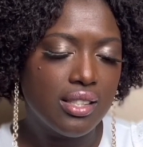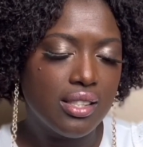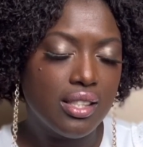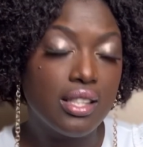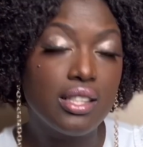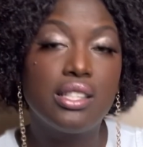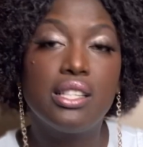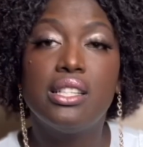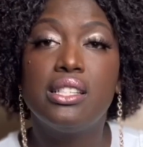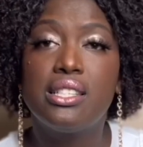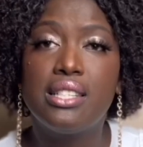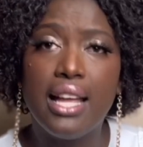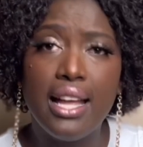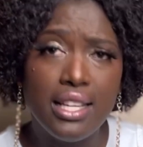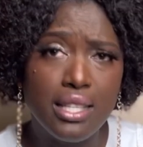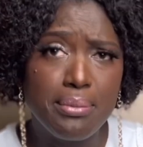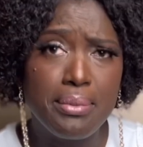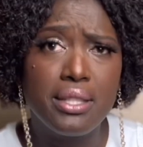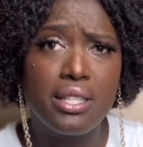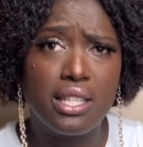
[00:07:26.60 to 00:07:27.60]
It
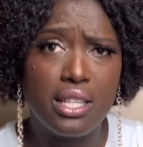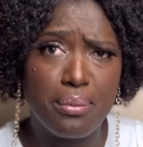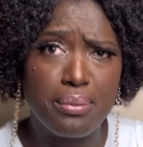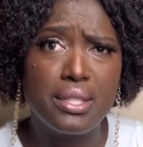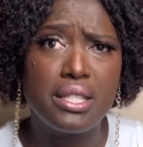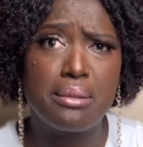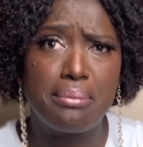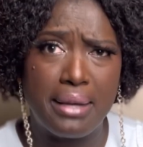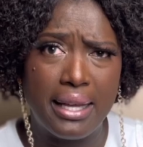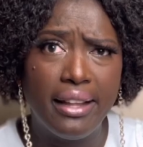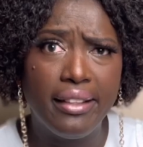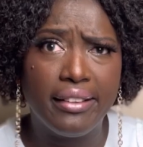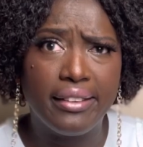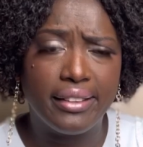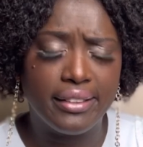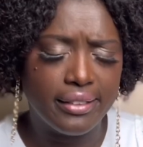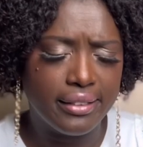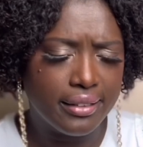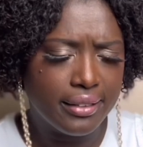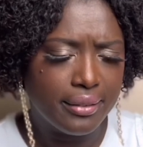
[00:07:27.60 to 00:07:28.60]
incites me to keep
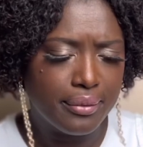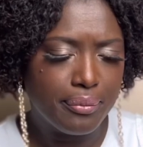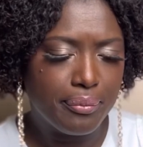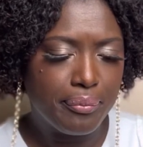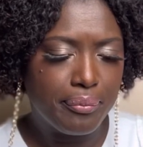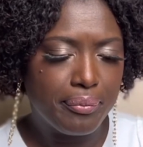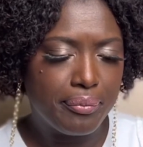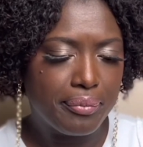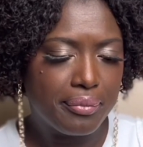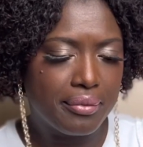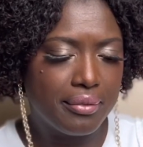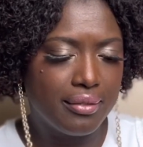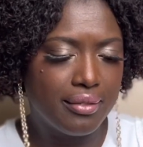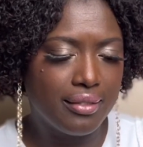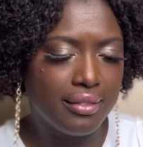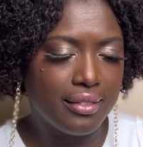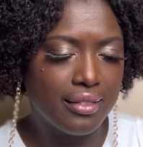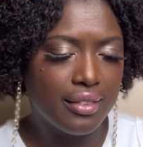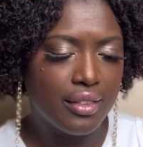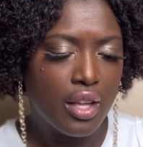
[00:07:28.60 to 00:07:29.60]
smelling.
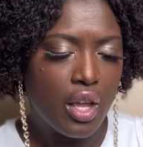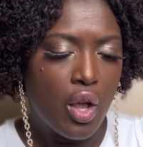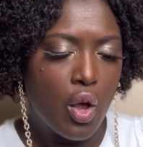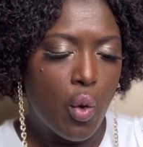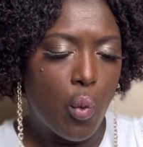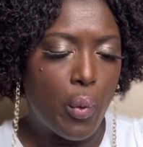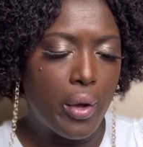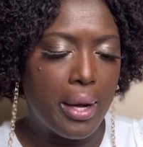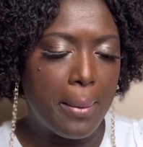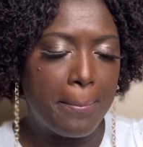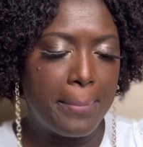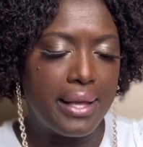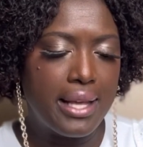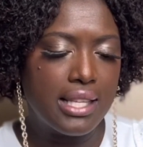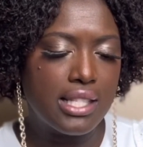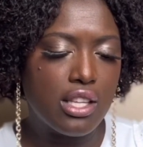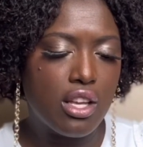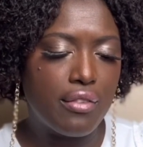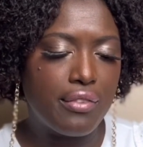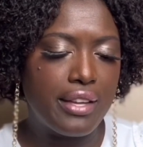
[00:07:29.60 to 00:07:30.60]
With a
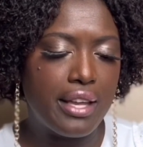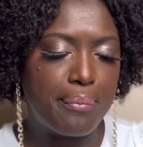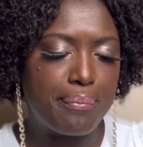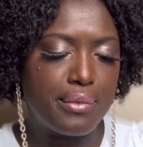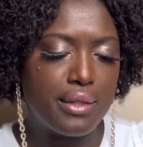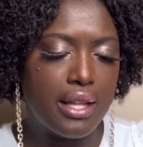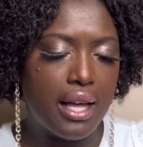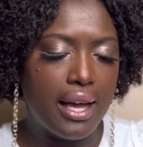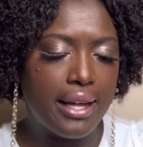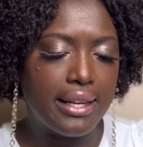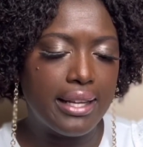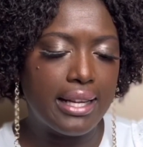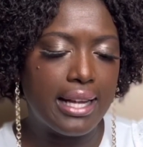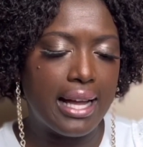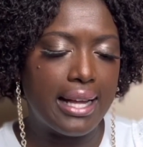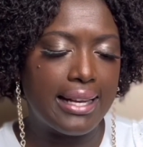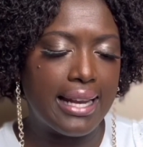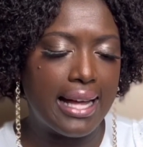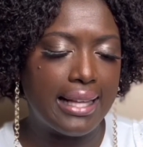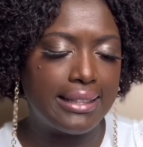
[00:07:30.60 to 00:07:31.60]
base of hypnotic
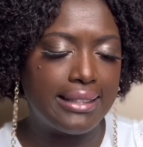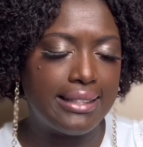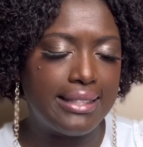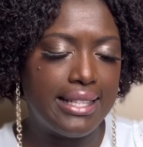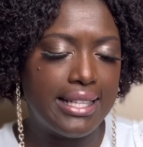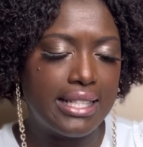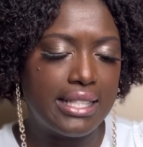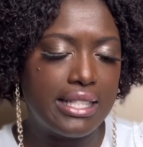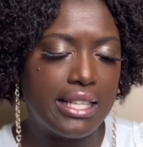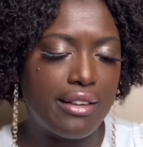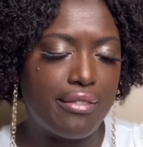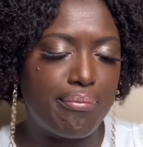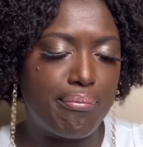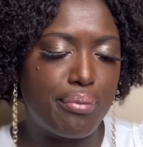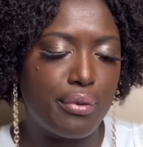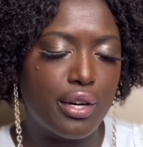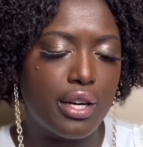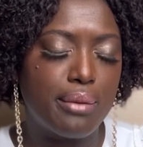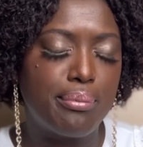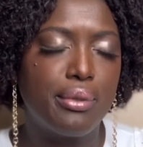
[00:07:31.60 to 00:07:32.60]
and addictive
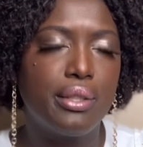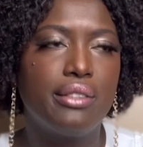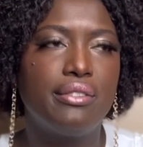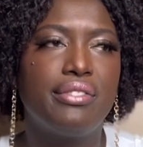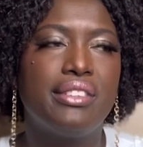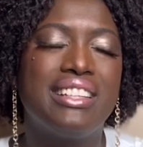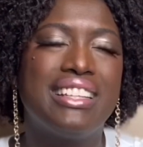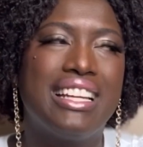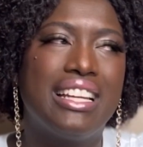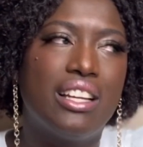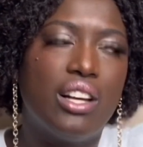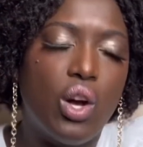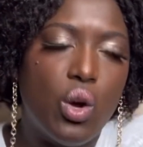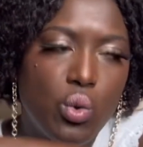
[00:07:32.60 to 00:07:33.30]
bourbon vanilla.